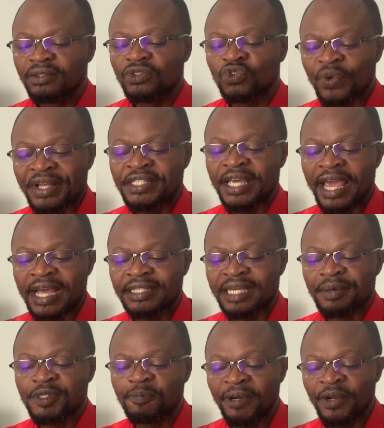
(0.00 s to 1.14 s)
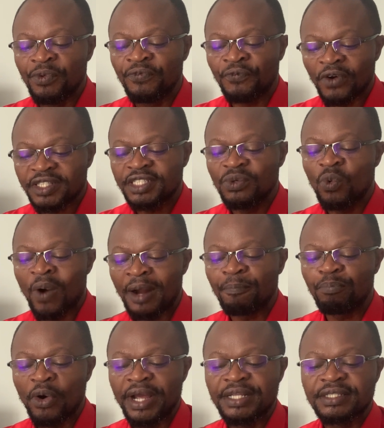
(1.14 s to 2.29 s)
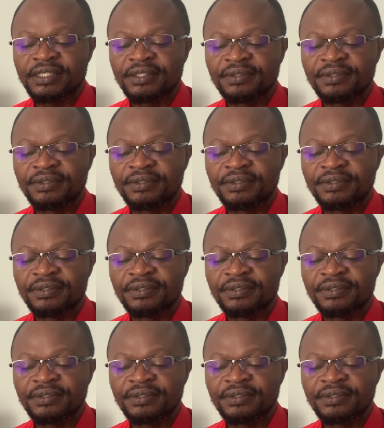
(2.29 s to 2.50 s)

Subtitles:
28 games played with 41 points.